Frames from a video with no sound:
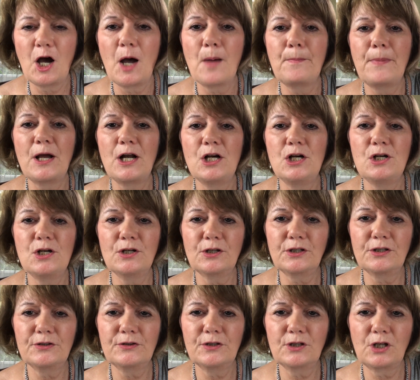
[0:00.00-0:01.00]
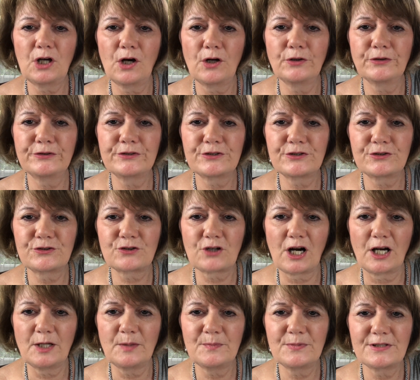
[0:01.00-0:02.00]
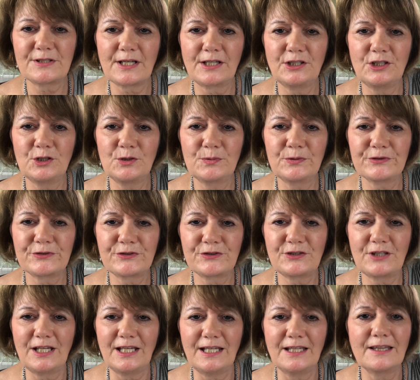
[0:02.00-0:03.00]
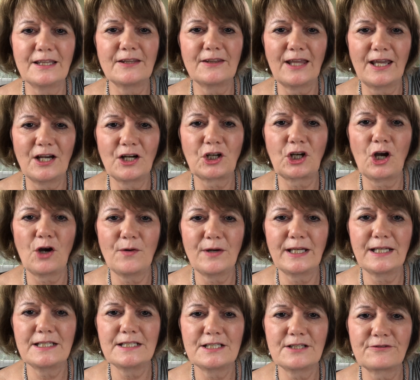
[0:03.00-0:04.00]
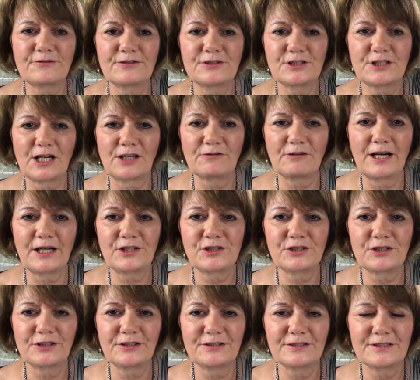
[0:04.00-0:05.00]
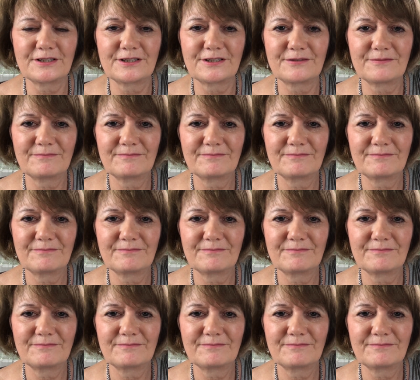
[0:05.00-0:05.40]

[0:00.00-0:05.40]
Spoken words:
But look at the gold stripes, and you will see that they are going in different directions.